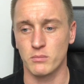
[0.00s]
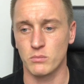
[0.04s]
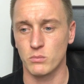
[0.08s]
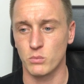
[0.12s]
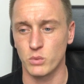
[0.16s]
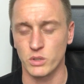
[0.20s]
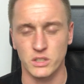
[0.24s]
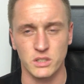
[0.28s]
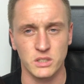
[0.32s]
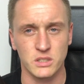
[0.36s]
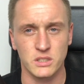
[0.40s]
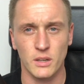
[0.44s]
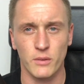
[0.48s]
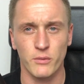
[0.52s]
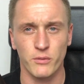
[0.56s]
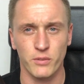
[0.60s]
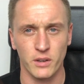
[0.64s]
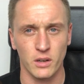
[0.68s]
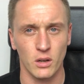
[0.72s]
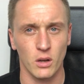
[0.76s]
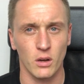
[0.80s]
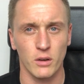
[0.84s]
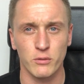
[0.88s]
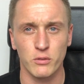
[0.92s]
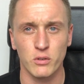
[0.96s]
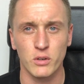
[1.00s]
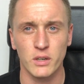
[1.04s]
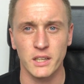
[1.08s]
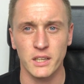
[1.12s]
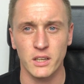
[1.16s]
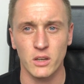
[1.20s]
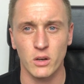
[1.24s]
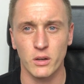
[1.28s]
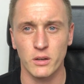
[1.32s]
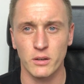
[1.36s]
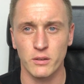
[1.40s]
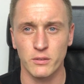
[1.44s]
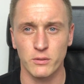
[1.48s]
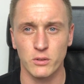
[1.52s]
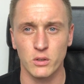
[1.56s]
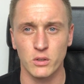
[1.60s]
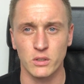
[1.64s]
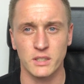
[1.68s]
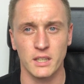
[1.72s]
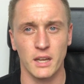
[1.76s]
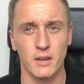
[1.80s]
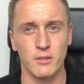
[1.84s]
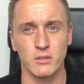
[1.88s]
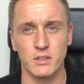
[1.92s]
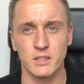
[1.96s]
which is something that I've really kind of
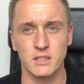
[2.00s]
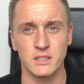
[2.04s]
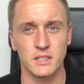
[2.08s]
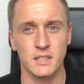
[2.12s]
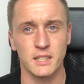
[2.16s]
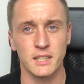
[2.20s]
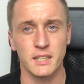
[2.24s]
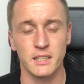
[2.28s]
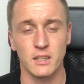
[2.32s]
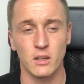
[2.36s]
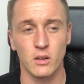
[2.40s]
looked at recently.